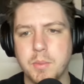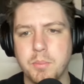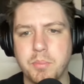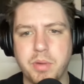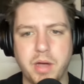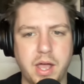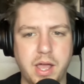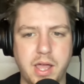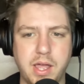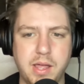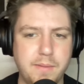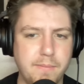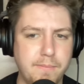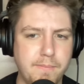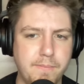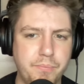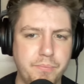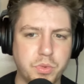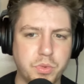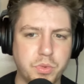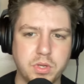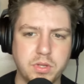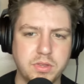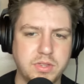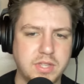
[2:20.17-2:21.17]
But
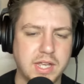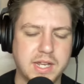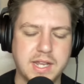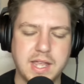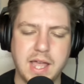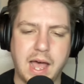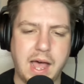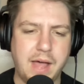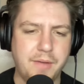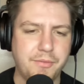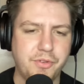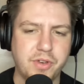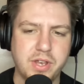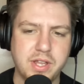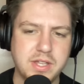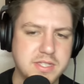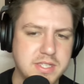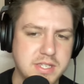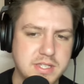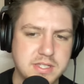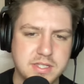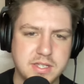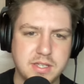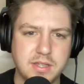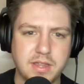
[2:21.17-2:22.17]
the confidence
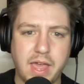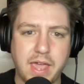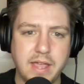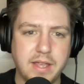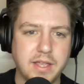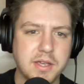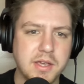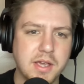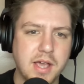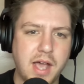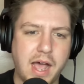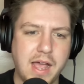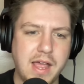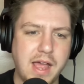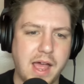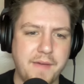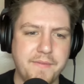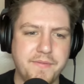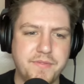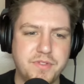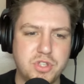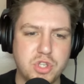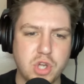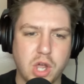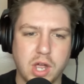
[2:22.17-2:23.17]
is like I,
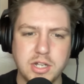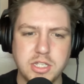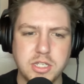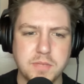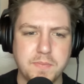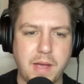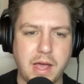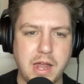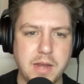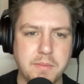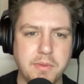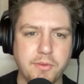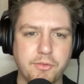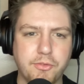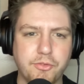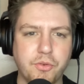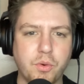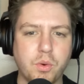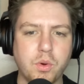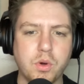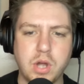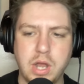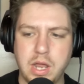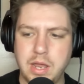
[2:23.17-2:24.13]
have talked about it before.